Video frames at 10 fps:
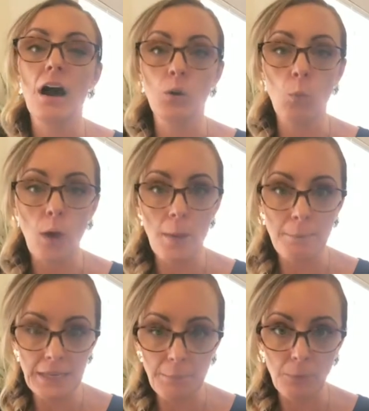on what
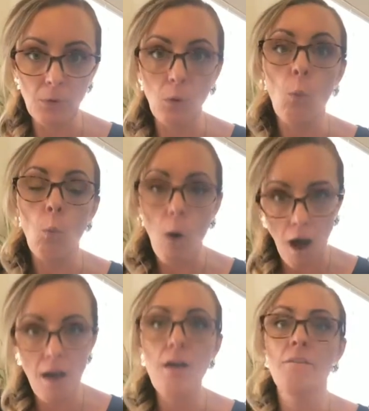people
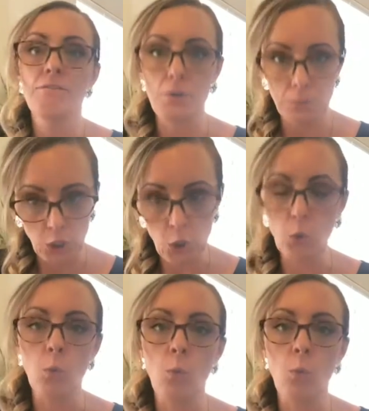want from you.